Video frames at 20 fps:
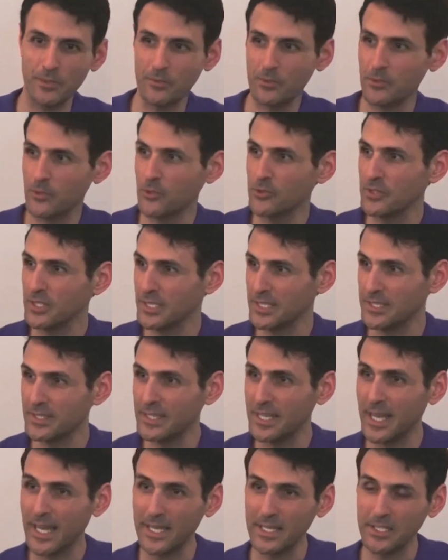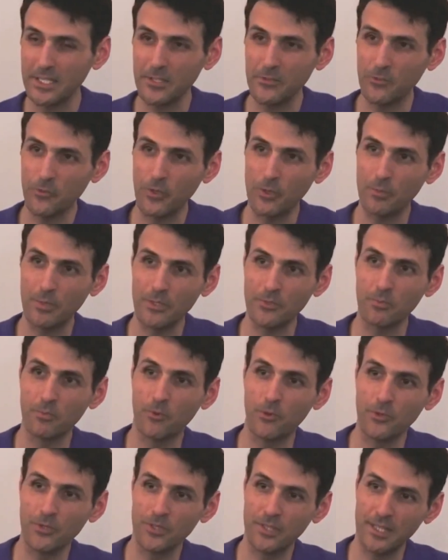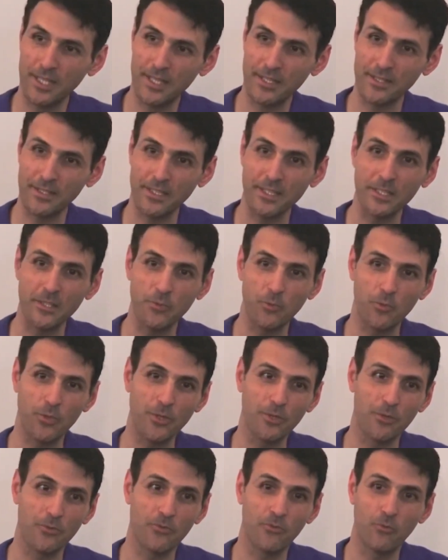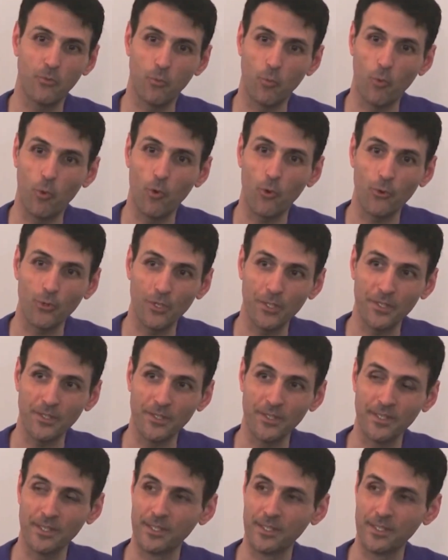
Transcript: not in the active way, but more in the way of worry,